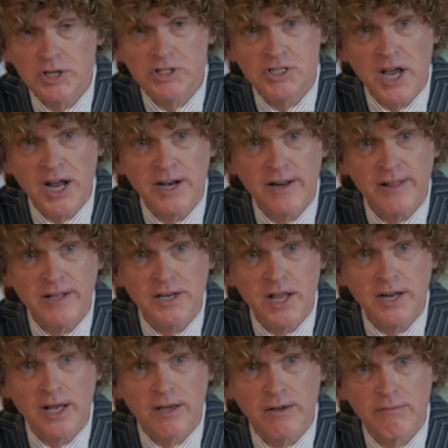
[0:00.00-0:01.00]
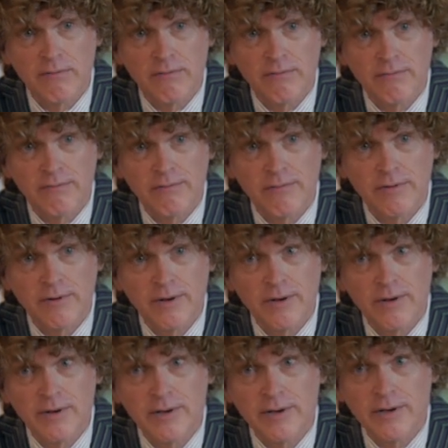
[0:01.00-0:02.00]
didn't say anything, did he? No.
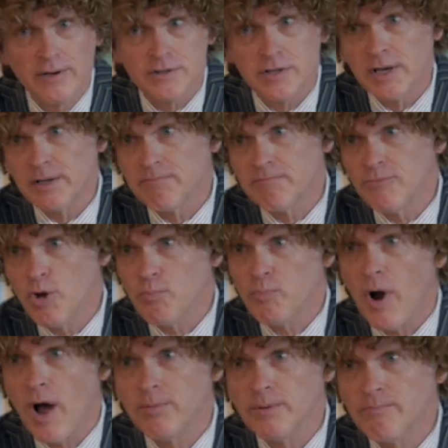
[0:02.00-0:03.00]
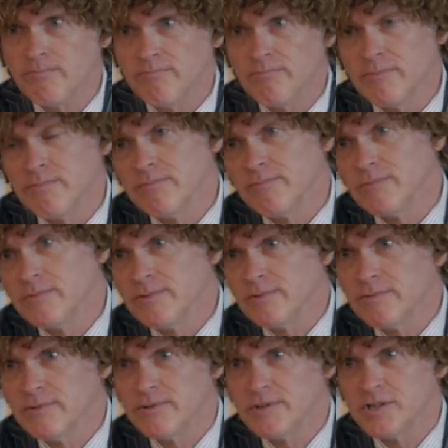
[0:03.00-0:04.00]
It's like, no problem. Mm -hmm.
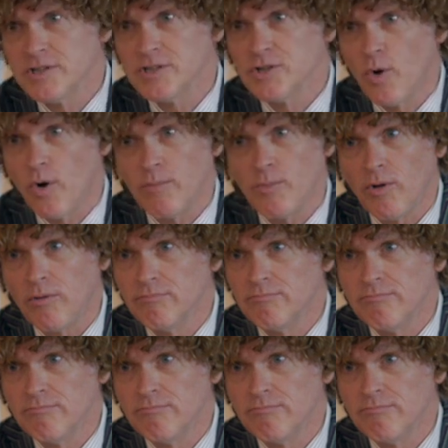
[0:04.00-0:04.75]
This is normal.